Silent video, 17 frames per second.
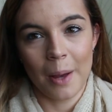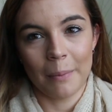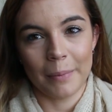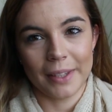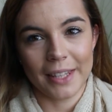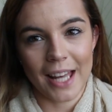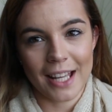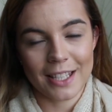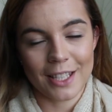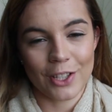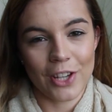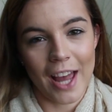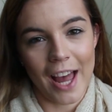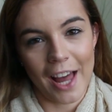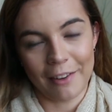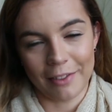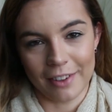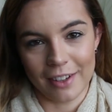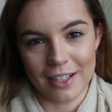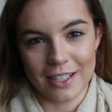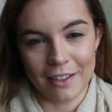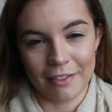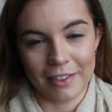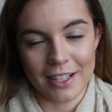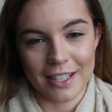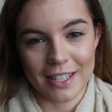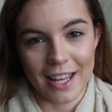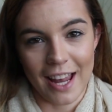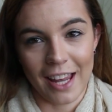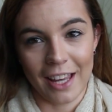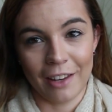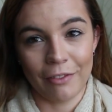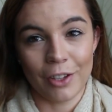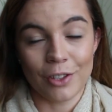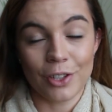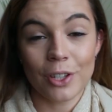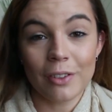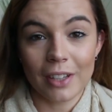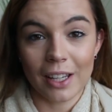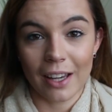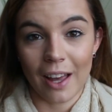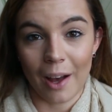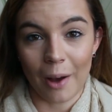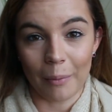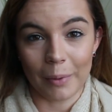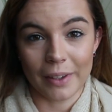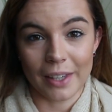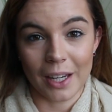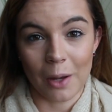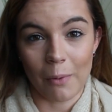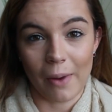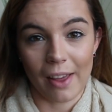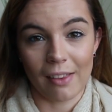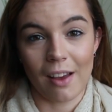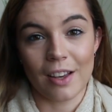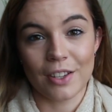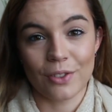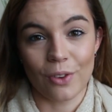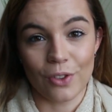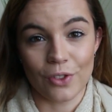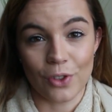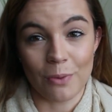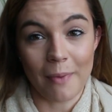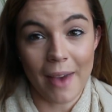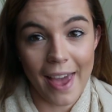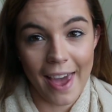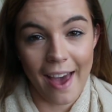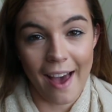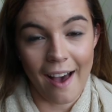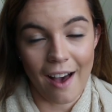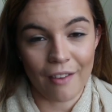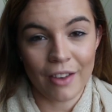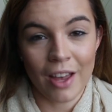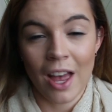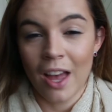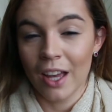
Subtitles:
But that's a chat for a different day. And if you do need help with any weight loss goals you may have,